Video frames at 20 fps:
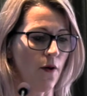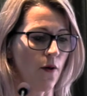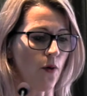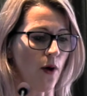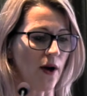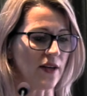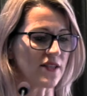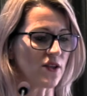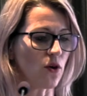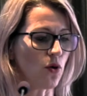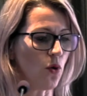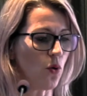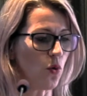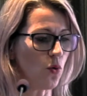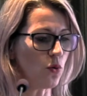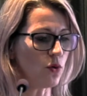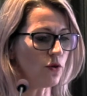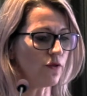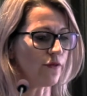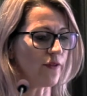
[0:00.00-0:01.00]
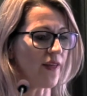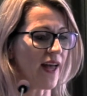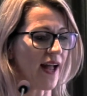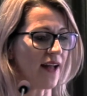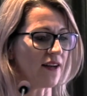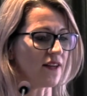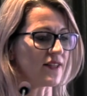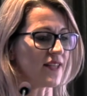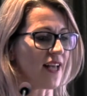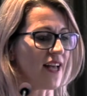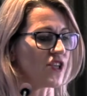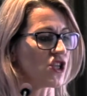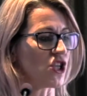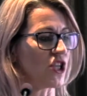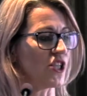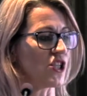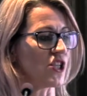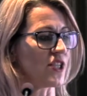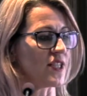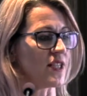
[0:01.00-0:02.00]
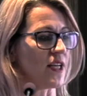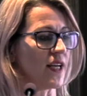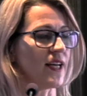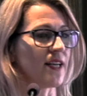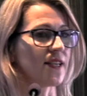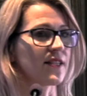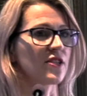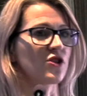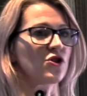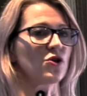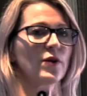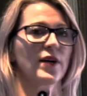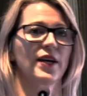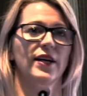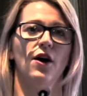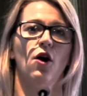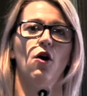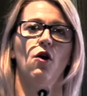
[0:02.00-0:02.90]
Right, so all of that is actually just a history